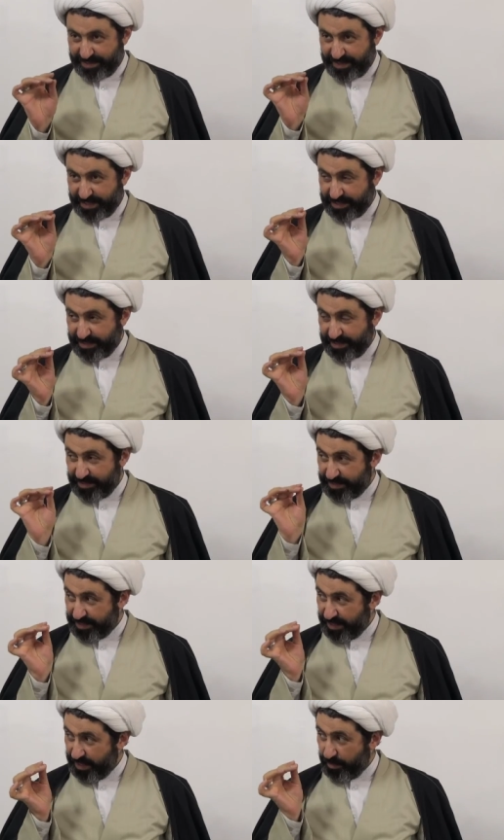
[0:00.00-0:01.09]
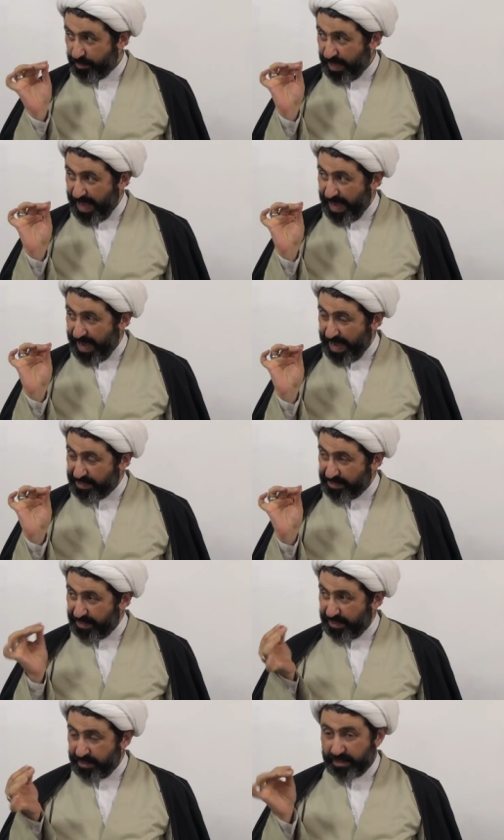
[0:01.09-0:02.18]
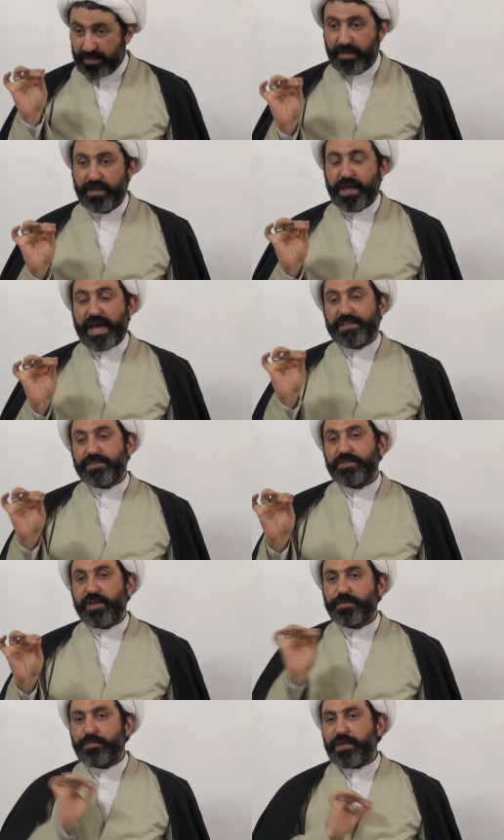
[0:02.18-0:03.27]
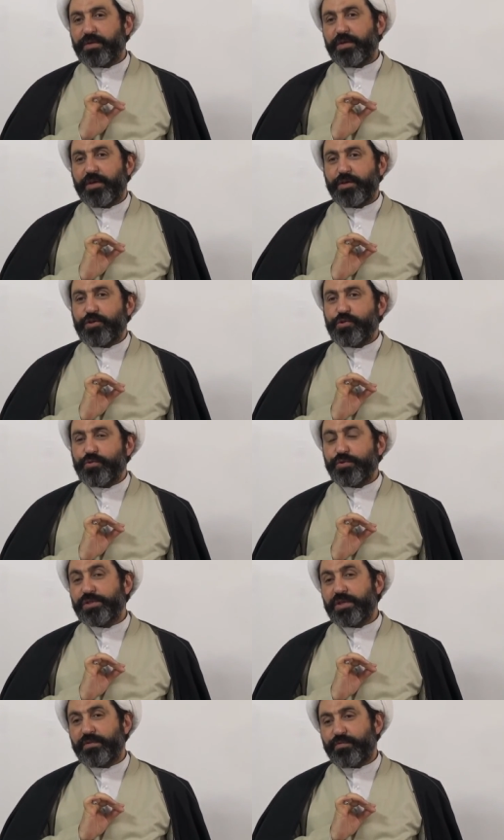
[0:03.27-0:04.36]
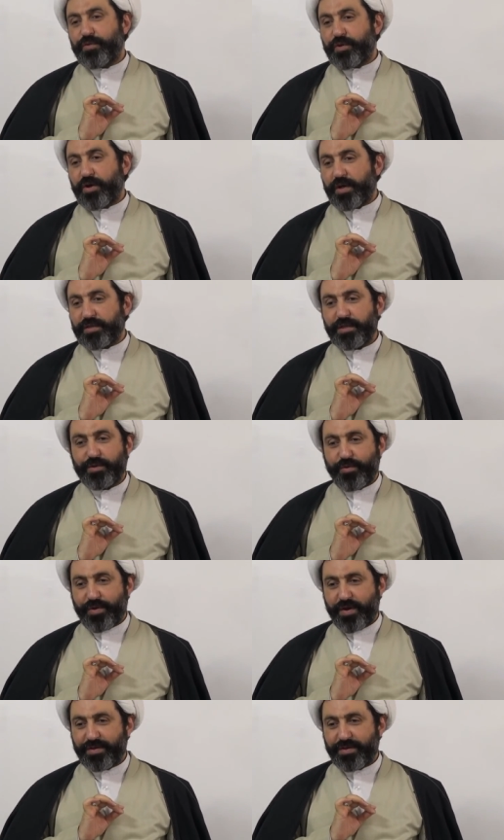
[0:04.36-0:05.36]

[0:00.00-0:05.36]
The term Adl has not been used for God in the Quran.